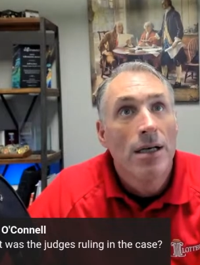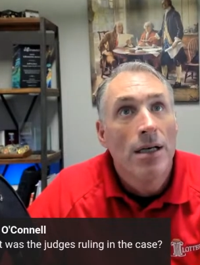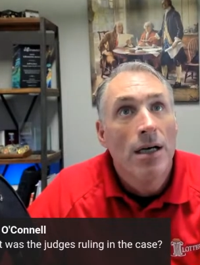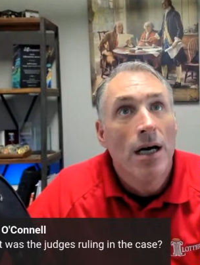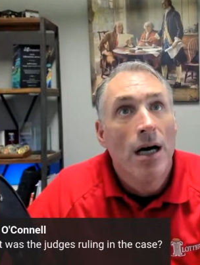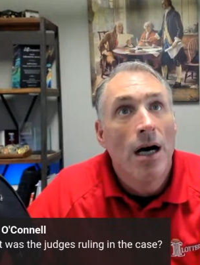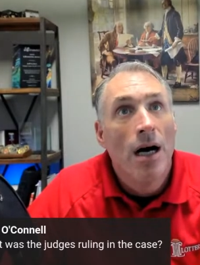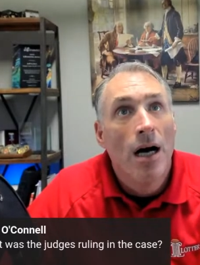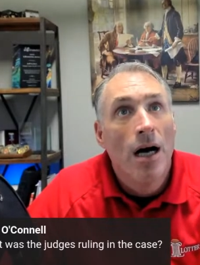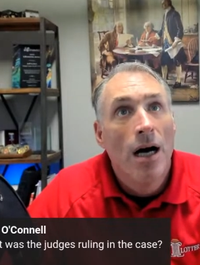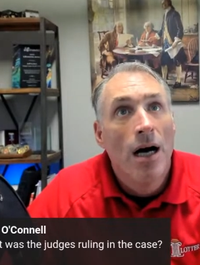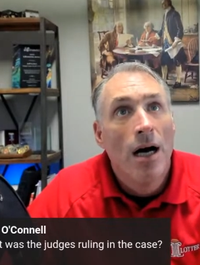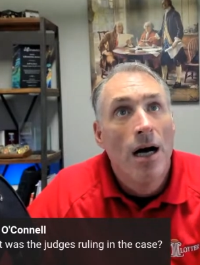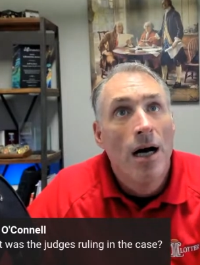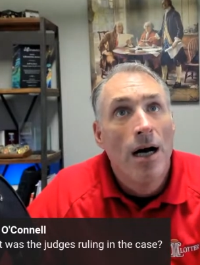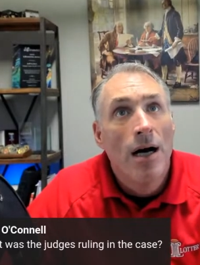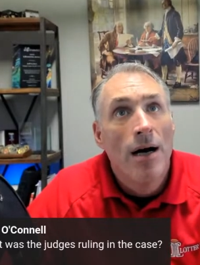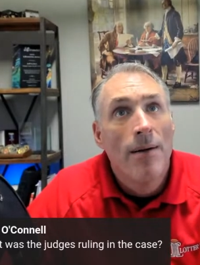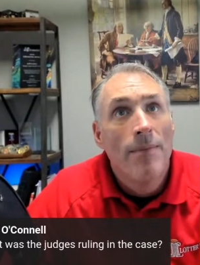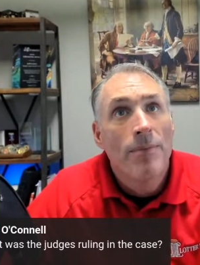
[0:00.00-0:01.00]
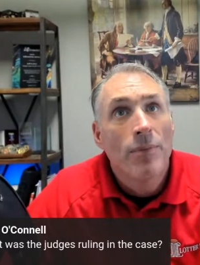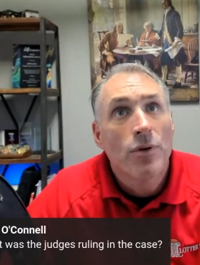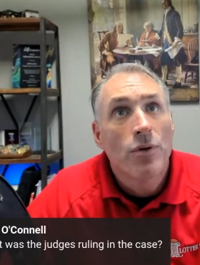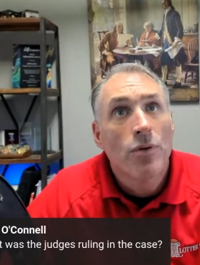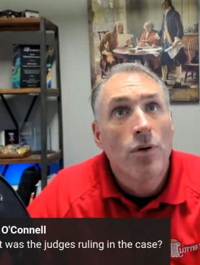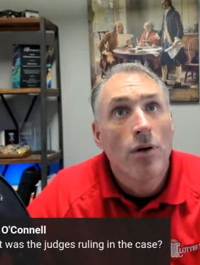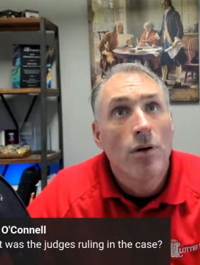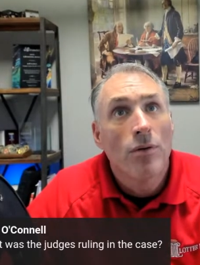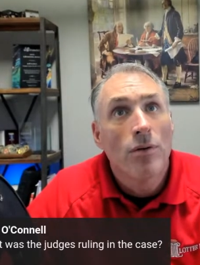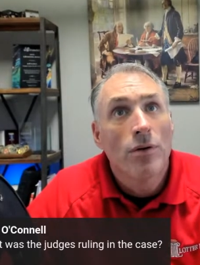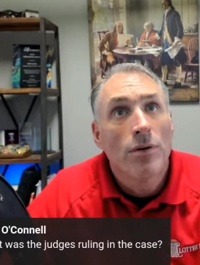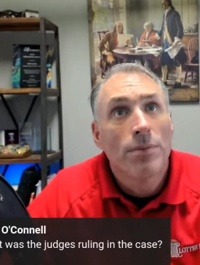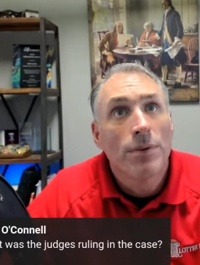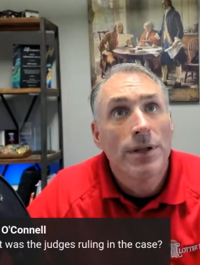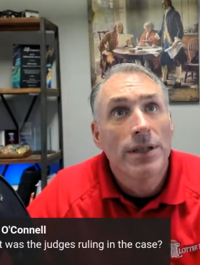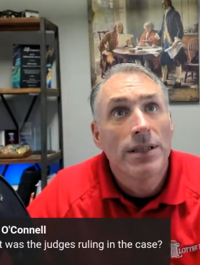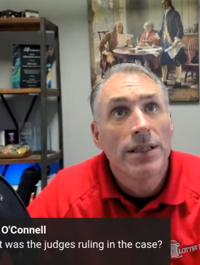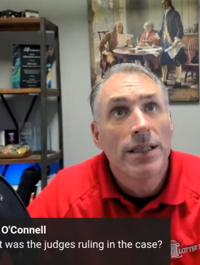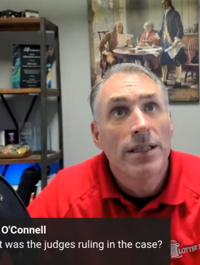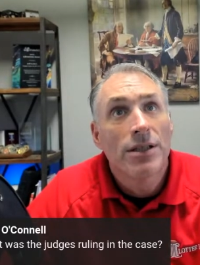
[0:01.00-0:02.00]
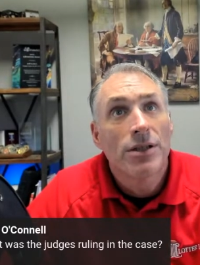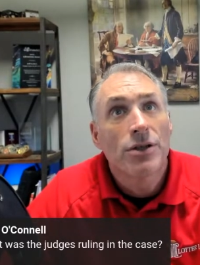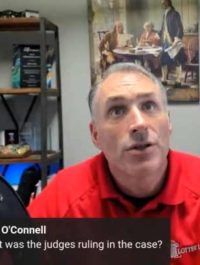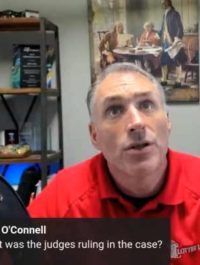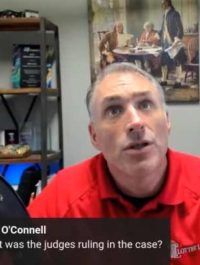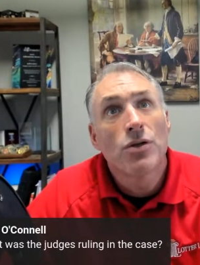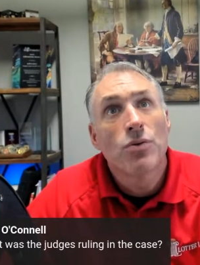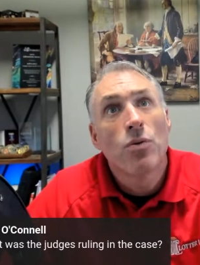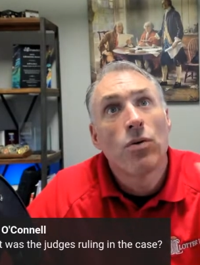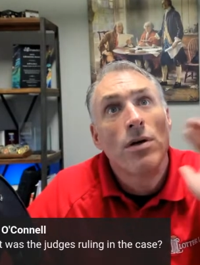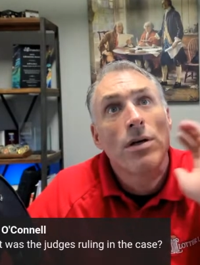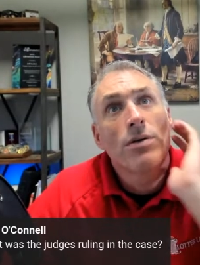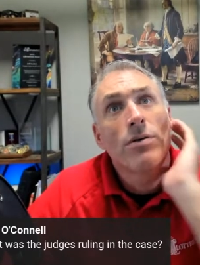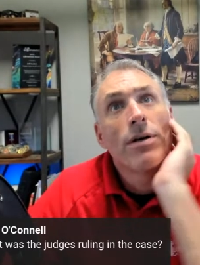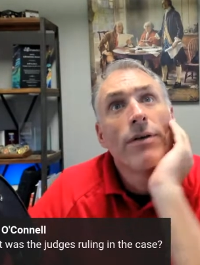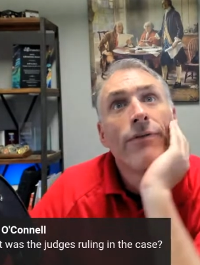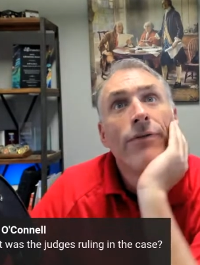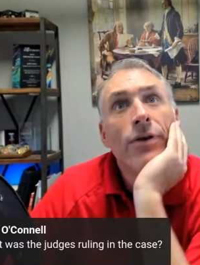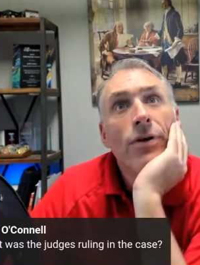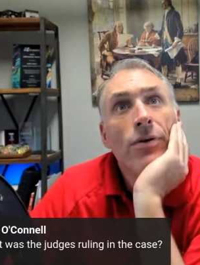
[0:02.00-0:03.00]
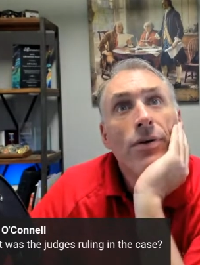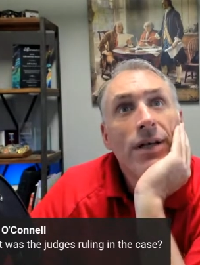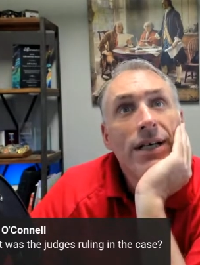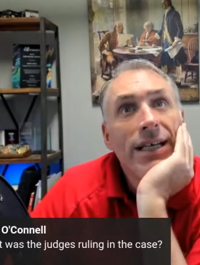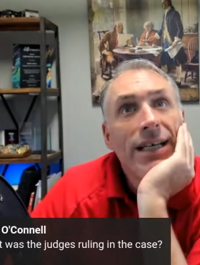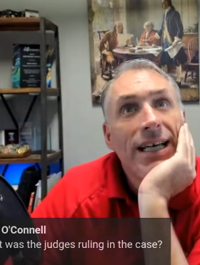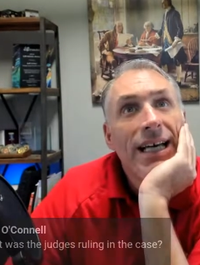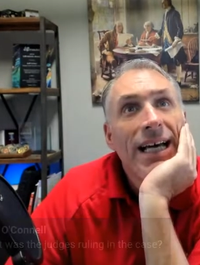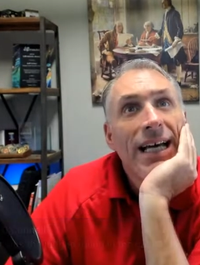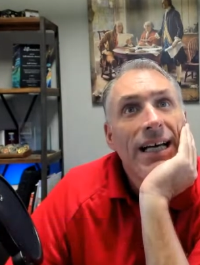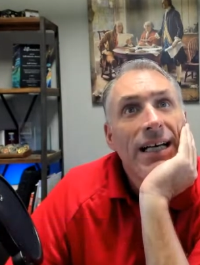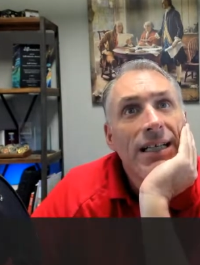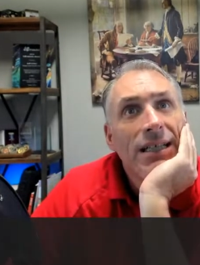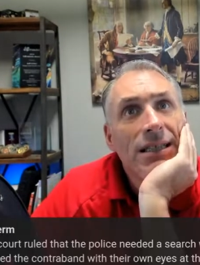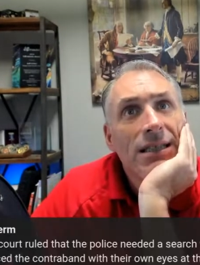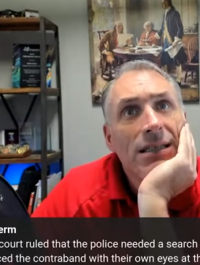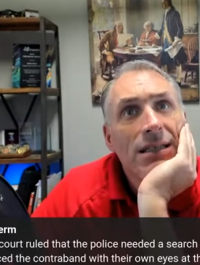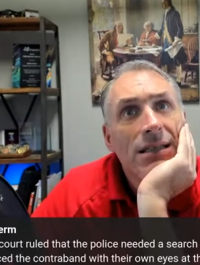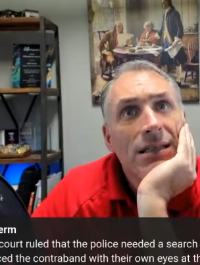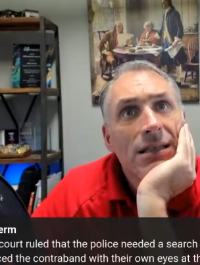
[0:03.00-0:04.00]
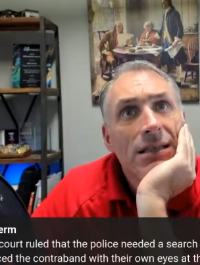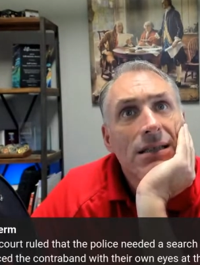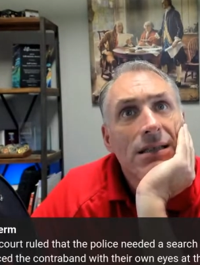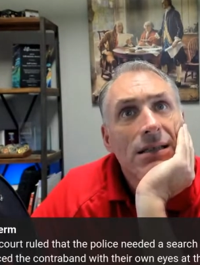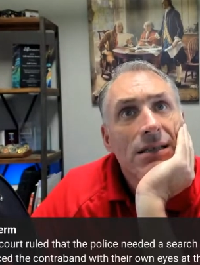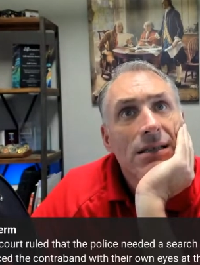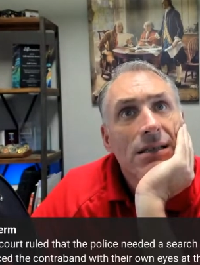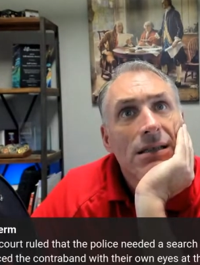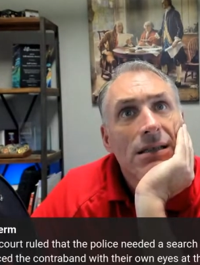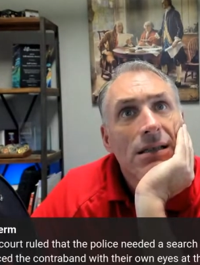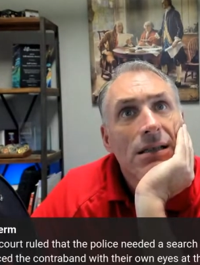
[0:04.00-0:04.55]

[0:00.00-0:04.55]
Court will police need a search warrant to review the case